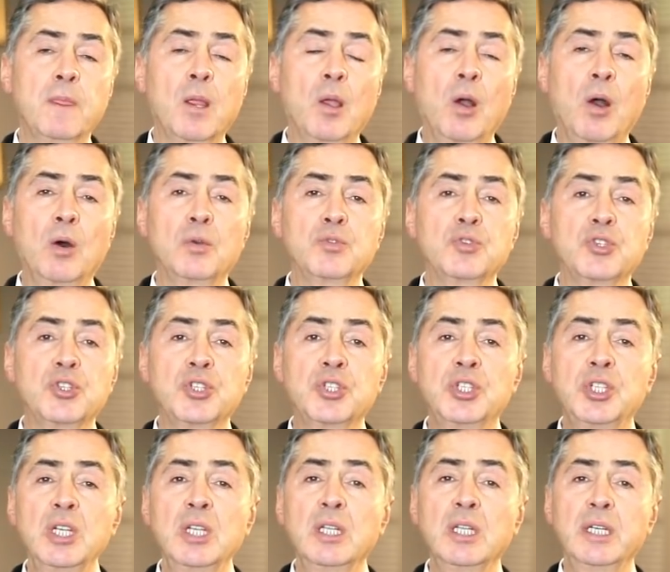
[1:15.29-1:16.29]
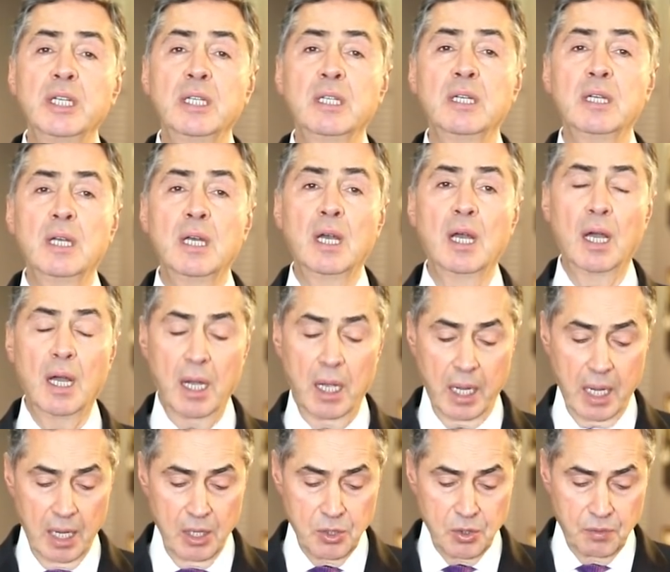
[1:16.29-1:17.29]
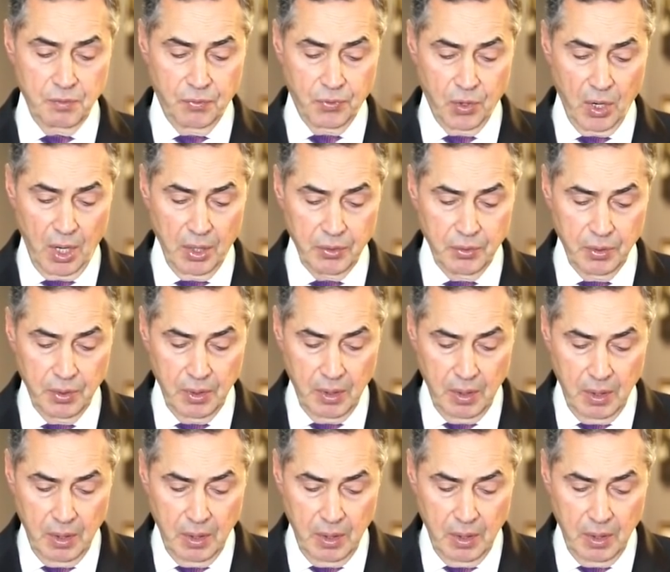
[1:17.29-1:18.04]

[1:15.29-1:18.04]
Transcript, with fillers: called sealing against fraud.